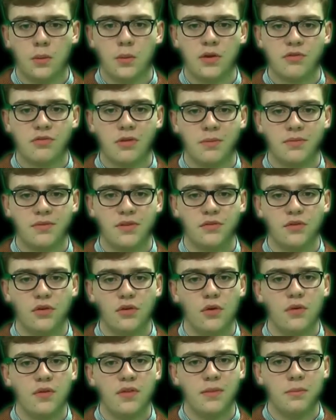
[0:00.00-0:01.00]
which represent not
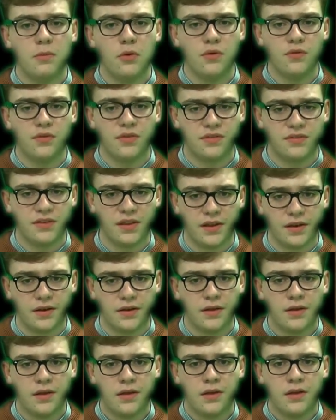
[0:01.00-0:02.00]
only the mood of the
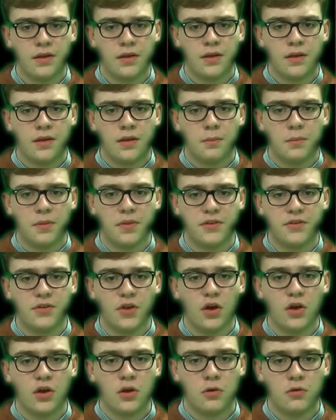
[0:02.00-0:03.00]
scene, but the
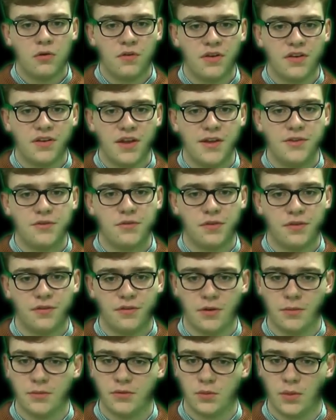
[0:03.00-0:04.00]
dark, horrific nature of the
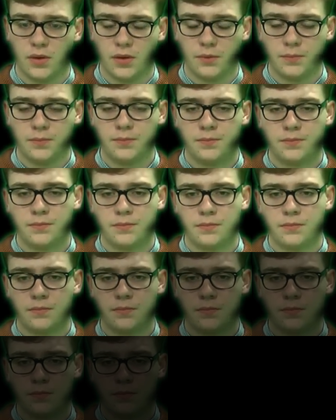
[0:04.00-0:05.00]
film as well.
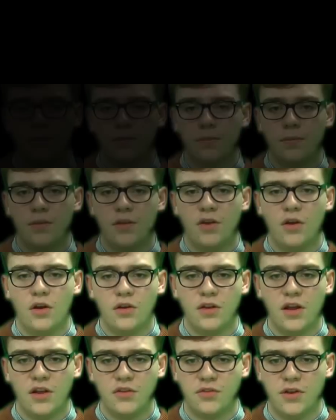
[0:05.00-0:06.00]
The
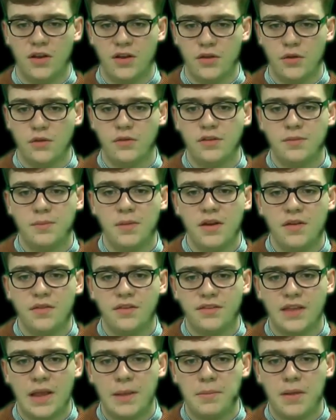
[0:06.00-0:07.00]
Dark Knight trailer uses many of
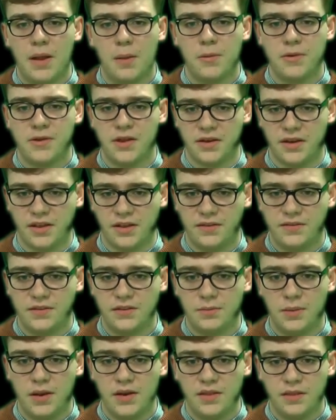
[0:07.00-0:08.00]
the same camera techniques
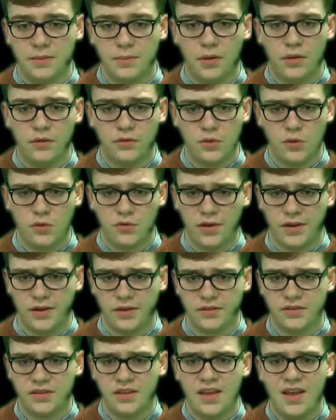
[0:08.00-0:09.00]
displayed in the past two
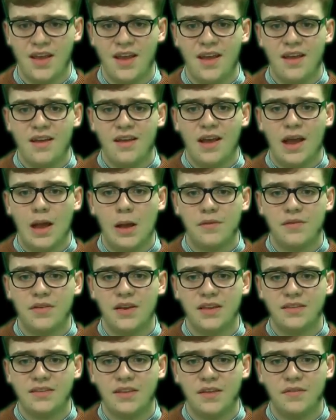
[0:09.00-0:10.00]
trailers, however
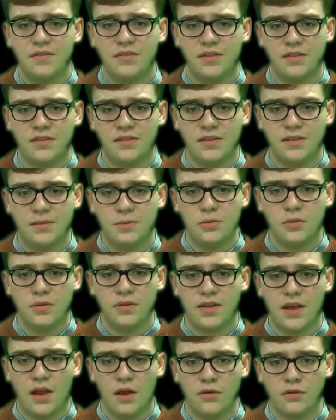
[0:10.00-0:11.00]
less emphasis is put on
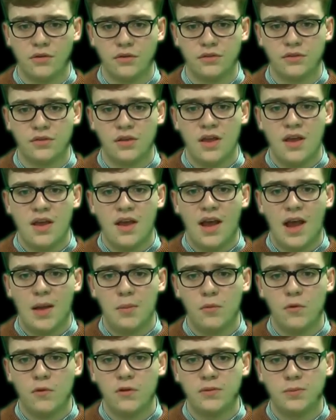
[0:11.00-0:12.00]
the characters
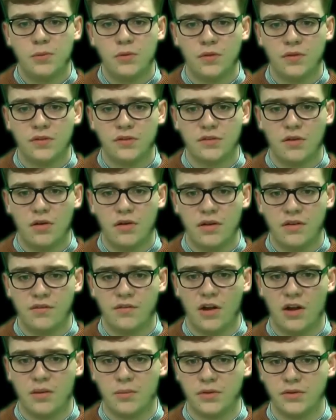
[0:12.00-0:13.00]
and more is put on the surrounding
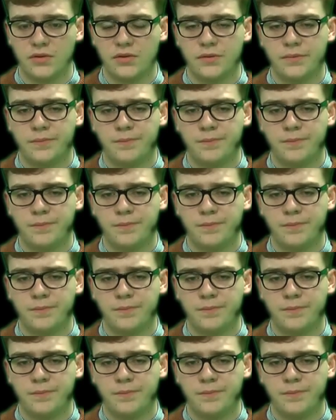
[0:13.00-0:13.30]
environment.